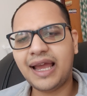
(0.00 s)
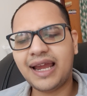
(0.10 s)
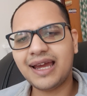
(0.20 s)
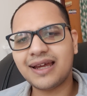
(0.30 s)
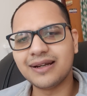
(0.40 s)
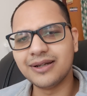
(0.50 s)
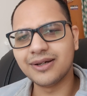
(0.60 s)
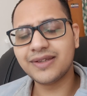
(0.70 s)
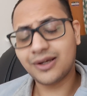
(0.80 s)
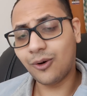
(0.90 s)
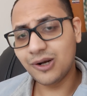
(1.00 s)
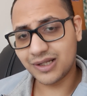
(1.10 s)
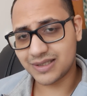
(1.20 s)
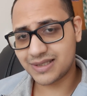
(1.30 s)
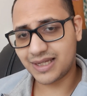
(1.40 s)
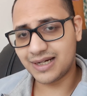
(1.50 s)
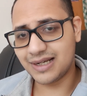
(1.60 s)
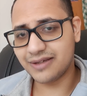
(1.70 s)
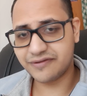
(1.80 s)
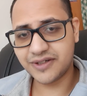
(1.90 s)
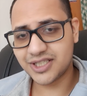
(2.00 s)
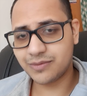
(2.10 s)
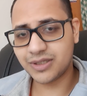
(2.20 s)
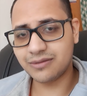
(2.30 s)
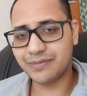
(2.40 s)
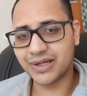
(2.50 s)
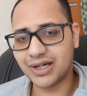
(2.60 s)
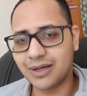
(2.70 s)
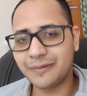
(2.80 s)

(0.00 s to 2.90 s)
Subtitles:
And they called us, and like first we didn't pick up,